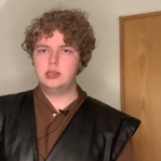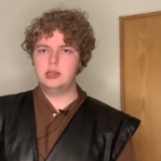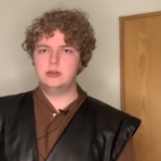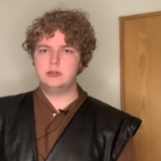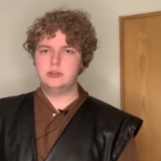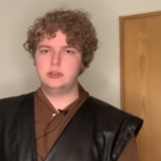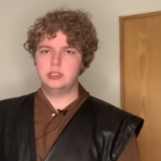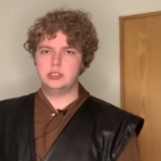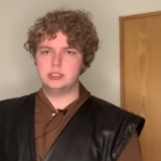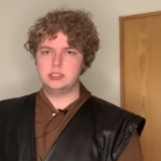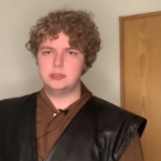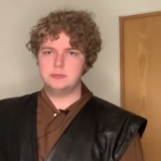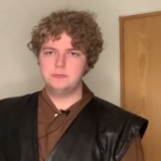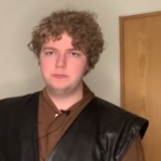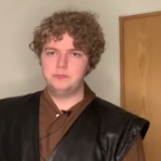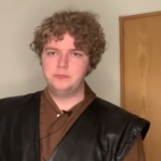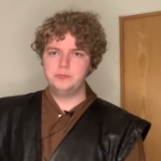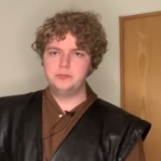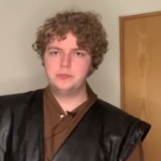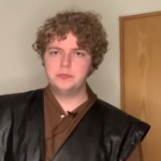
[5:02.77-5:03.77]
now do this.
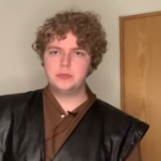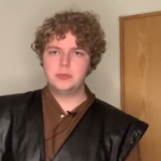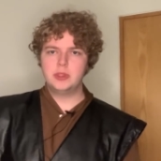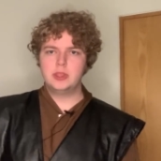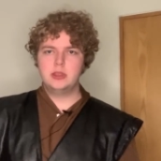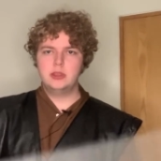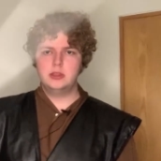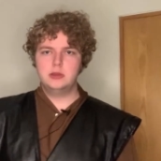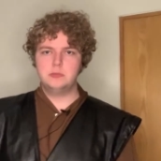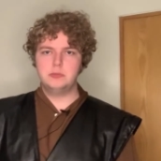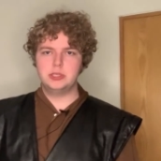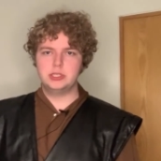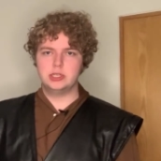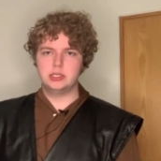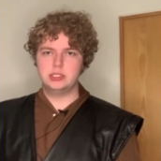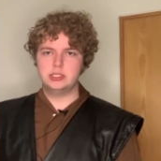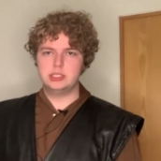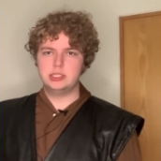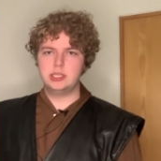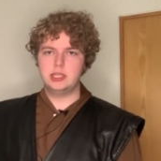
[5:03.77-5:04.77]

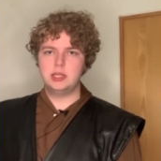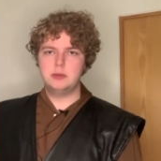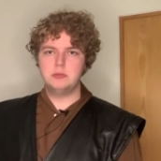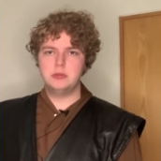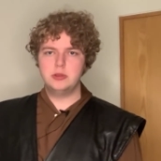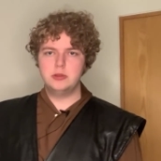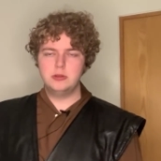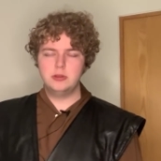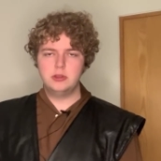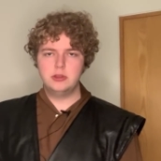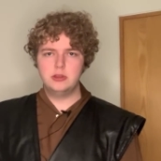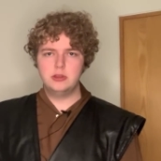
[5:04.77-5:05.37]
Basically same